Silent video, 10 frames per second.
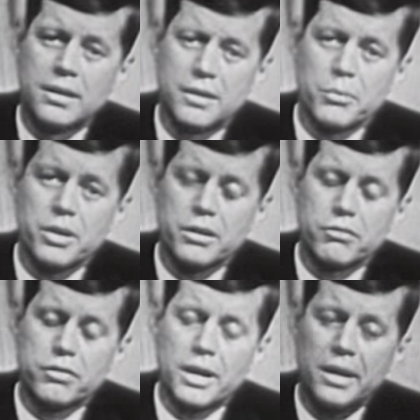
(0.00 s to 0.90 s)
that we can
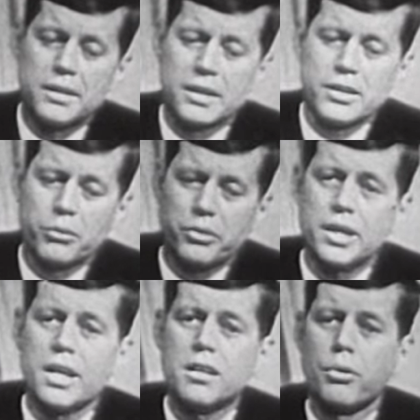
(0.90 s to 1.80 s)
find, and I don't
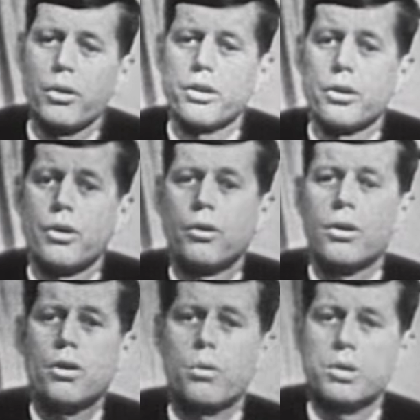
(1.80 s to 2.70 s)
think any boy or girl
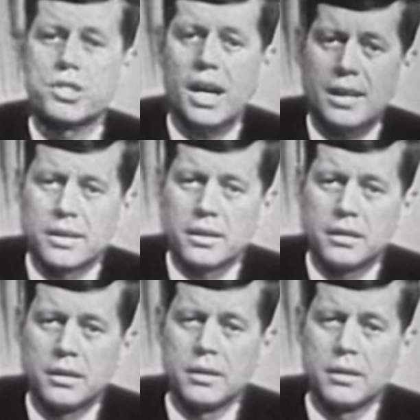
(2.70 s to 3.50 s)
who is talented